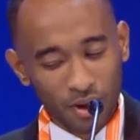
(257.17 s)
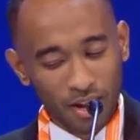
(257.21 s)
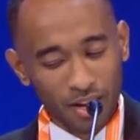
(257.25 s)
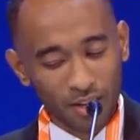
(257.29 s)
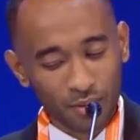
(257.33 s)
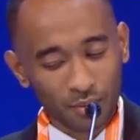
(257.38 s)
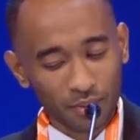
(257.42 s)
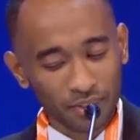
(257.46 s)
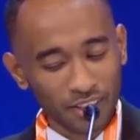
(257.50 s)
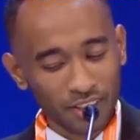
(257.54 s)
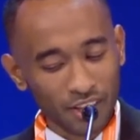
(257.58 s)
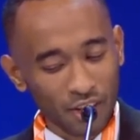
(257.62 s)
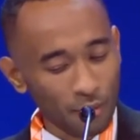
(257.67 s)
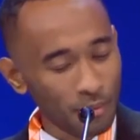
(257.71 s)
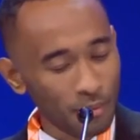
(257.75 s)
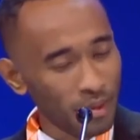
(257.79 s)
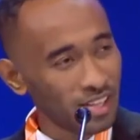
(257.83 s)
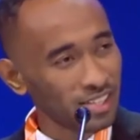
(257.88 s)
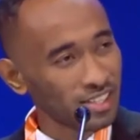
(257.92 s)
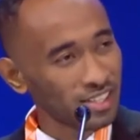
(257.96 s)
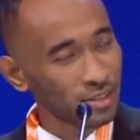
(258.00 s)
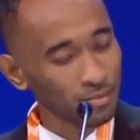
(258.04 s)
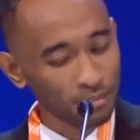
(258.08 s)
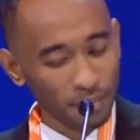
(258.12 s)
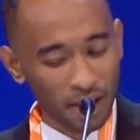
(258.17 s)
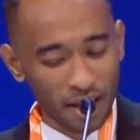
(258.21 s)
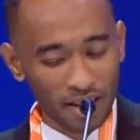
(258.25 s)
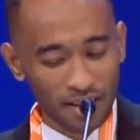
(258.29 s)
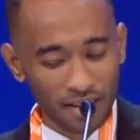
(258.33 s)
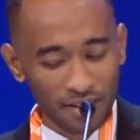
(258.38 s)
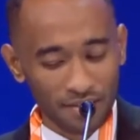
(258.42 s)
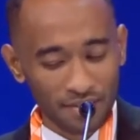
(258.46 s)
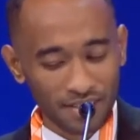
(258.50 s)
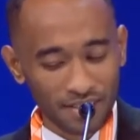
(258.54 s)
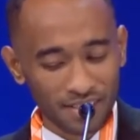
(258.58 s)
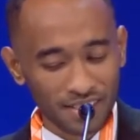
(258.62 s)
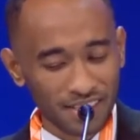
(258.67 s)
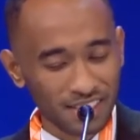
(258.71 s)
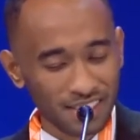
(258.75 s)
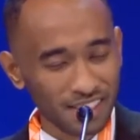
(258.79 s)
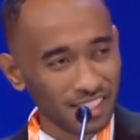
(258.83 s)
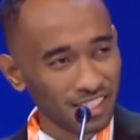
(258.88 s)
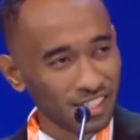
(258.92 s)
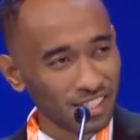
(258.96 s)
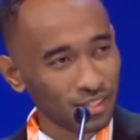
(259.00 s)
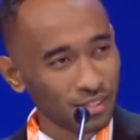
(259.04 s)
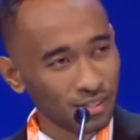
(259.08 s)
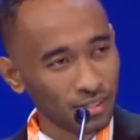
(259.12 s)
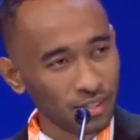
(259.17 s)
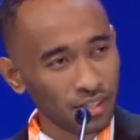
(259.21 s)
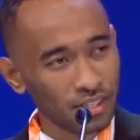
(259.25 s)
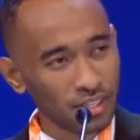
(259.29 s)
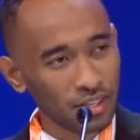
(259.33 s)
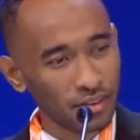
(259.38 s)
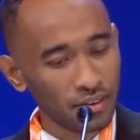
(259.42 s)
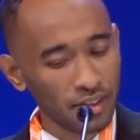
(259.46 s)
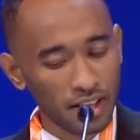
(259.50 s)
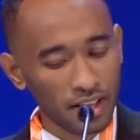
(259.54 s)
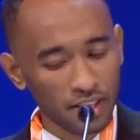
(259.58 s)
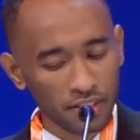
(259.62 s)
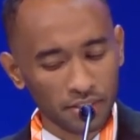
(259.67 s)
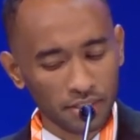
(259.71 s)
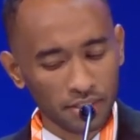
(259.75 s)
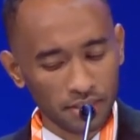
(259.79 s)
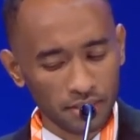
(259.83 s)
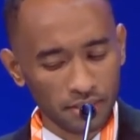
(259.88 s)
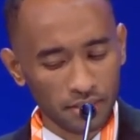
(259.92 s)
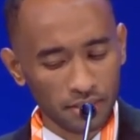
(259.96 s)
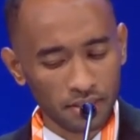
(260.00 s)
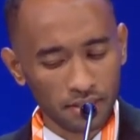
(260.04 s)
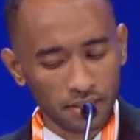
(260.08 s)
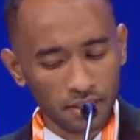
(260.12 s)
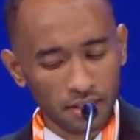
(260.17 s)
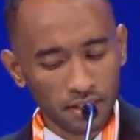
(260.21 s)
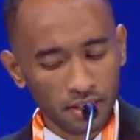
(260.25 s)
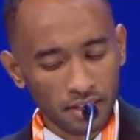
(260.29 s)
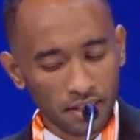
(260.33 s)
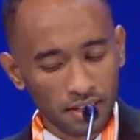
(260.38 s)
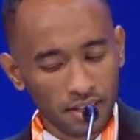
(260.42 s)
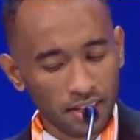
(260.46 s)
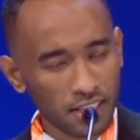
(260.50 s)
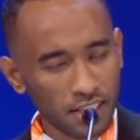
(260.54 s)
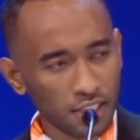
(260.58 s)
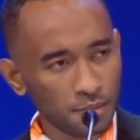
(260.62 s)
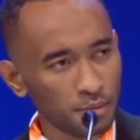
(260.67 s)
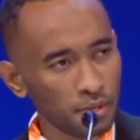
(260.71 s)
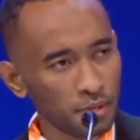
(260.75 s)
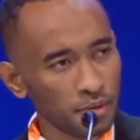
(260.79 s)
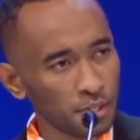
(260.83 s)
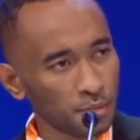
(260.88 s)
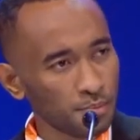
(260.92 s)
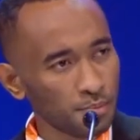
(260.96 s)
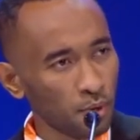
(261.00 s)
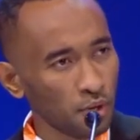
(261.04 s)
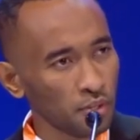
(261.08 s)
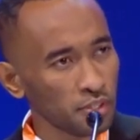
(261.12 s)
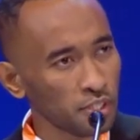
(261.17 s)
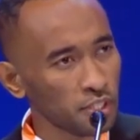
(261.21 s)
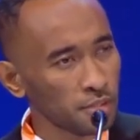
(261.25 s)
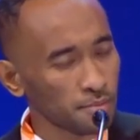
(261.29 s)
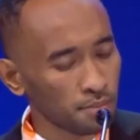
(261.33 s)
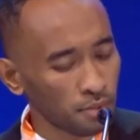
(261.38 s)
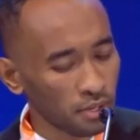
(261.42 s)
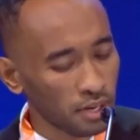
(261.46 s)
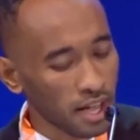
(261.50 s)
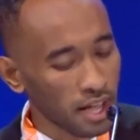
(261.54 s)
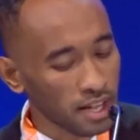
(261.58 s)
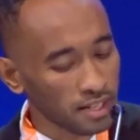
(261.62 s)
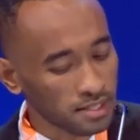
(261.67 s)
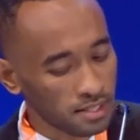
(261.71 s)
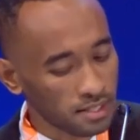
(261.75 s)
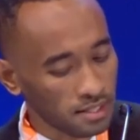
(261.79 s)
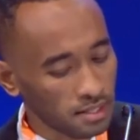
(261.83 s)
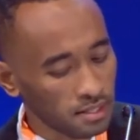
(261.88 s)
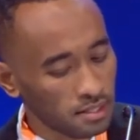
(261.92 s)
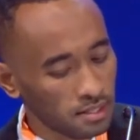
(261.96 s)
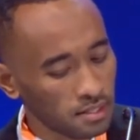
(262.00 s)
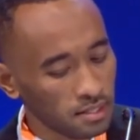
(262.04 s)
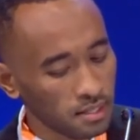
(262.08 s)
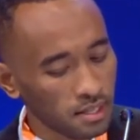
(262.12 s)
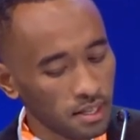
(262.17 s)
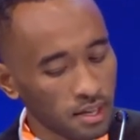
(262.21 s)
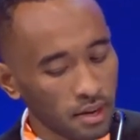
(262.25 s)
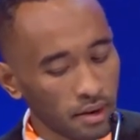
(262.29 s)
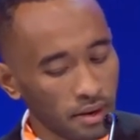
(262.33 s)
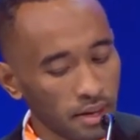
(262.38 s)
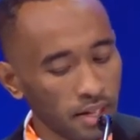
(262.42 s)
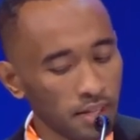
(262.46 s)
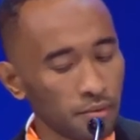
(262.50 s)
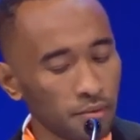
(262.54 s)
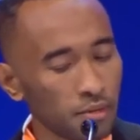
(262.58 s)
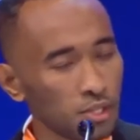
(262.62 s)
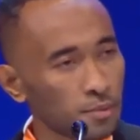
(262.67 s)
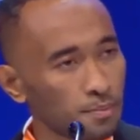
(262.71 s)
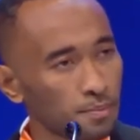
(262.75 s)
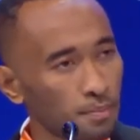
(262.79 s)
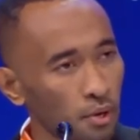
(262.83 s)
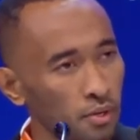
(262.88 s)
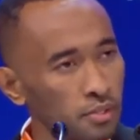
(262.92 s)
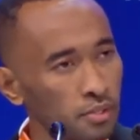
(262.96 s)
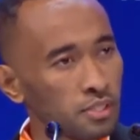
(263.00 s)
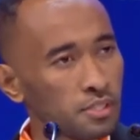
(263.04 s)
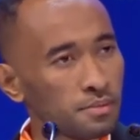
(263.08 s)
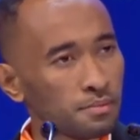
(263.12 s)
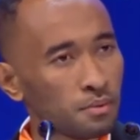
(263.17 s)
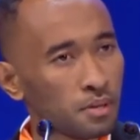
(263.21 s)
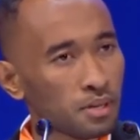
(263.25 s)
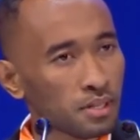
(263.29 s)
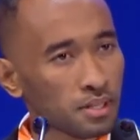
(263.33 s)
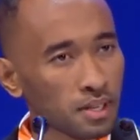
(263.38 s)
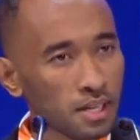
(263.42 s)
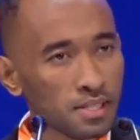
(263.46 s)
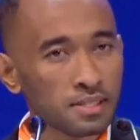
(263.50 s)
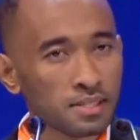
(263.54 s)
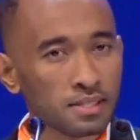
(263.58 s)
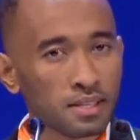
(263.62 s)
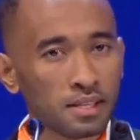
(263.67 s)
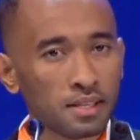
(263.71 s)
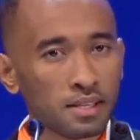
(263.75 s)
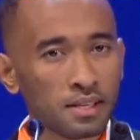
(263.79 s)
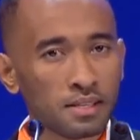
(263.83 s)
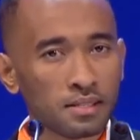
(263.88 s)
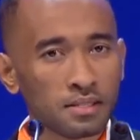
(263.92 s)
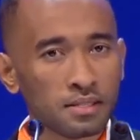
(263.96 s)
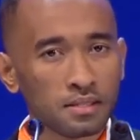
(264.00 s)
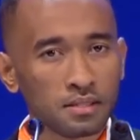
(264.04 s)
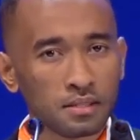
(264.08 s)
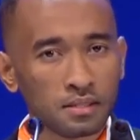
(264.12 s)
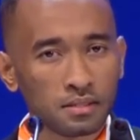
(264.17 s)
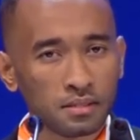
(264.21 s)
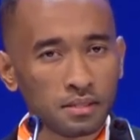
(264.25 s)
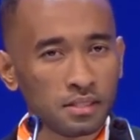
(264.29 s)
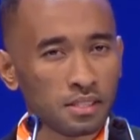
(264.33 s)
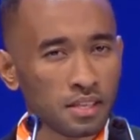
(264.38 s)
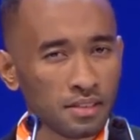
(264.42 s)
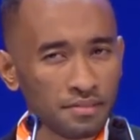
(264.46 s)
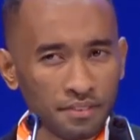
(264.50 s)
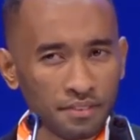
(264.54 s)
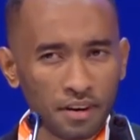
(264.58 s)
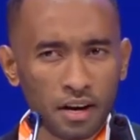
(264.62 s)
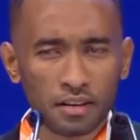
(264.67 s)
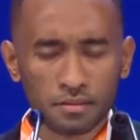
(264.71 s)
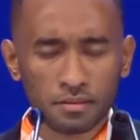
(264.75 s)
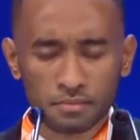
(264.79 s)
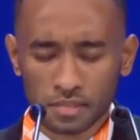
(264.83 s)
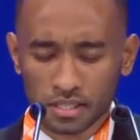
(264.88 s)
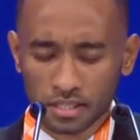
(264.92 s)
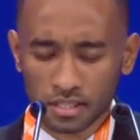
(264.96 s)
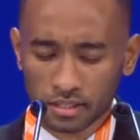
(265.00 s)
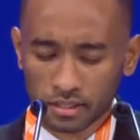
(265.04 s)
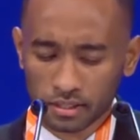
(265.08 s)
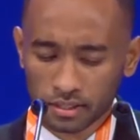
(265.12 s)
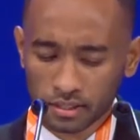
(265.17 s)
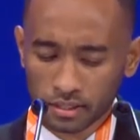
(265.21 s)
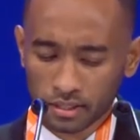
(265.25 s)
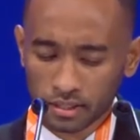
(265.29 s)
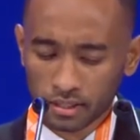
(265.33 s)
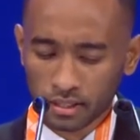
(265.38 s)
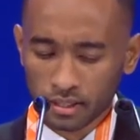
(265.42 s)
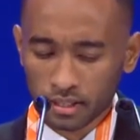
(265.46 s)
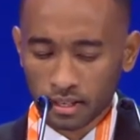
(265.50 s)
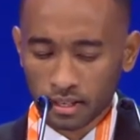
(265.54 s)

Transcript: world with humans and biodiversity, so in our actions, let us be responsible actors and responsible custodians to the environment.